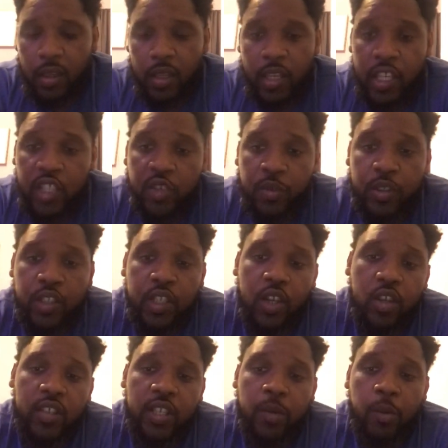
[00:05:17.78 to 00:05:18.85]
History
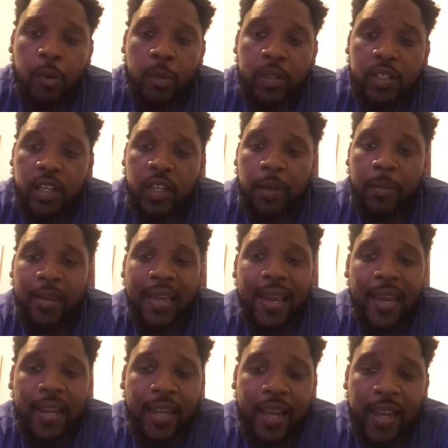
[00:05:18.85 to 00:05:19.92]
shows that when we turn a
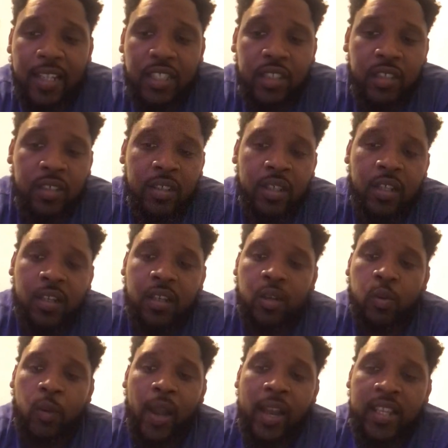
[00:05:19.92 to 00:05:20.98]
blind eye to
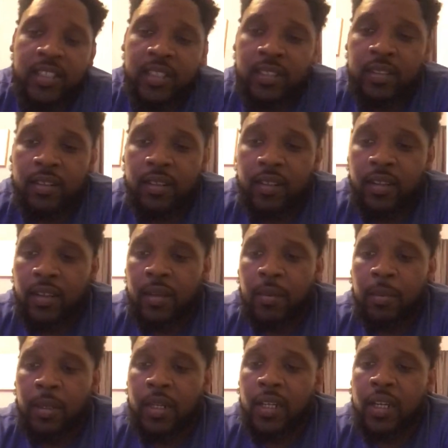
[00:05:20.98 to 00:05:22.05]
rising
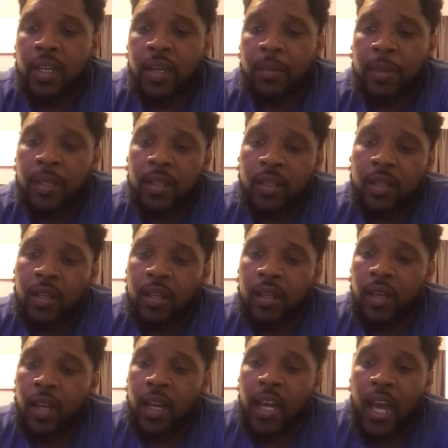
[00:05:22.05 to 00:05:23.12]
but
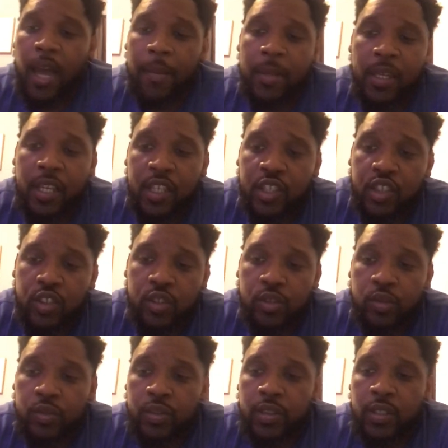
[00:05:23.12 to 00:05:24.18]
uncommon
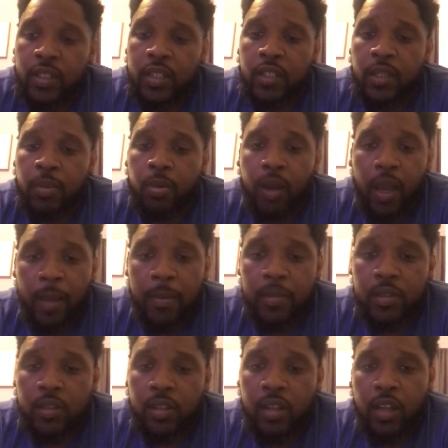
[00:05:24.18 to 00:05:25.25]
issues, the problems
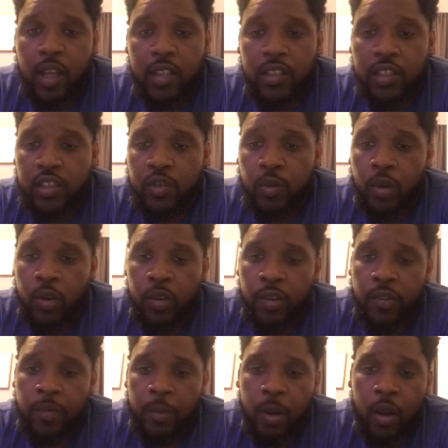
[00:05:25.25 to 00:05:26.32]
of the losses grow
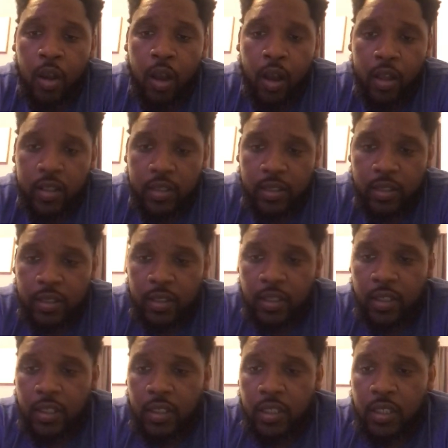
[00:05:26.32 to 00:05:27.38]
even more costly.
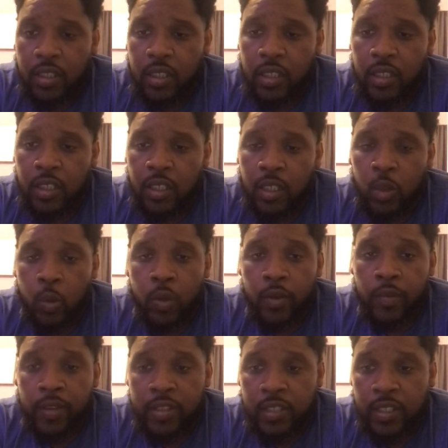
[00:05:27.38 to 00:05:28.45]
It will
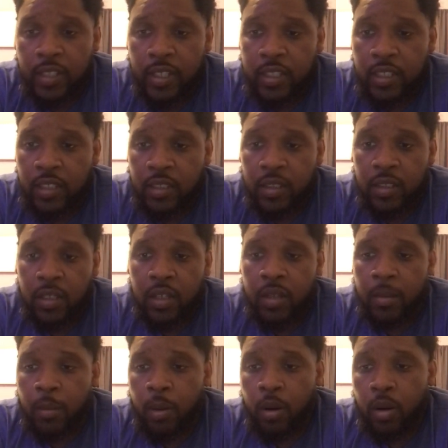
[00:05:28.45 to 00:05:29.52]
eventually lead to
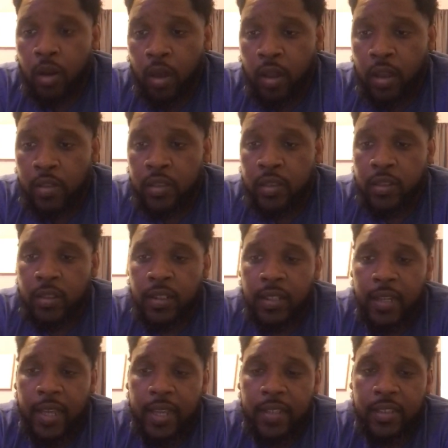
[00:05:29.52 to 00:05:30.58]
more loss in the
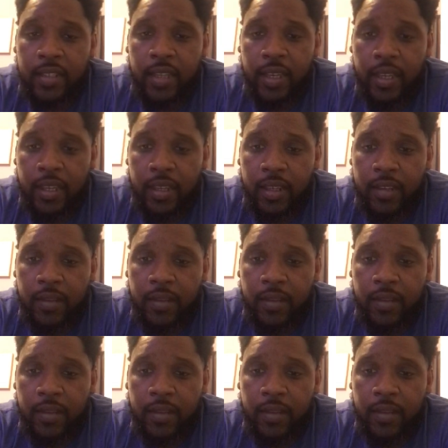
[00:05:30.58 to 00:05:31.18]
days ahead.